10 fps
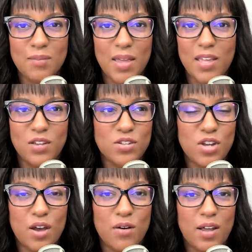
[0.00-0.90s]
Baking
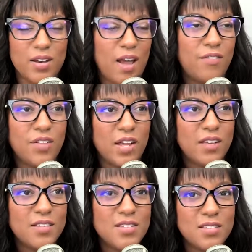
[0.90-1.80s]
Show on
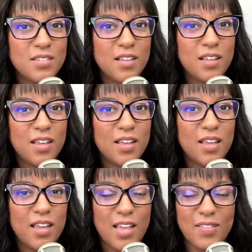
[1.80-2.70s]
Netflix
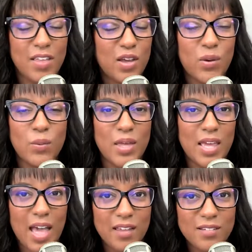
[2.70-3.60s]
in like a
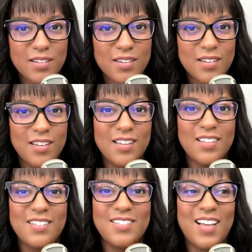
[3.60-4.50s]
weekend.
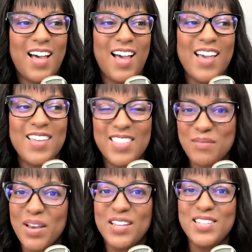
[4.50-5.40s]
I
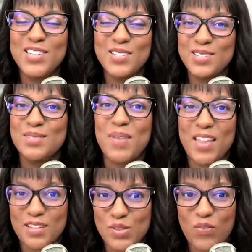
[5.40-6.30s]
think my attention
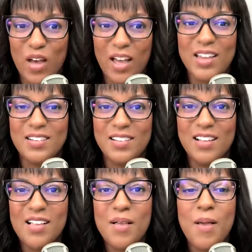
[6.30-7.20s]
span is fine.
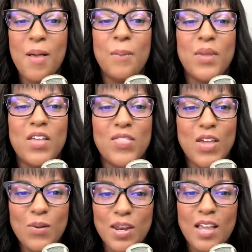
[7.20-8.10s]
But I
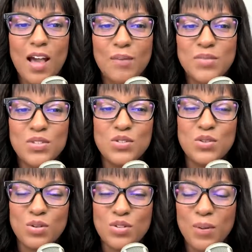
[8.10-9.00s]
think when it comes to
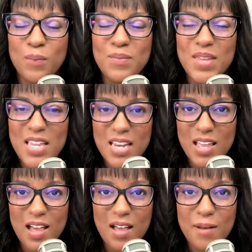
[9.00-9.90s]
social
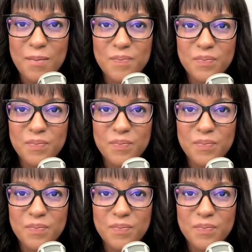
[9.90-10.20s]
media,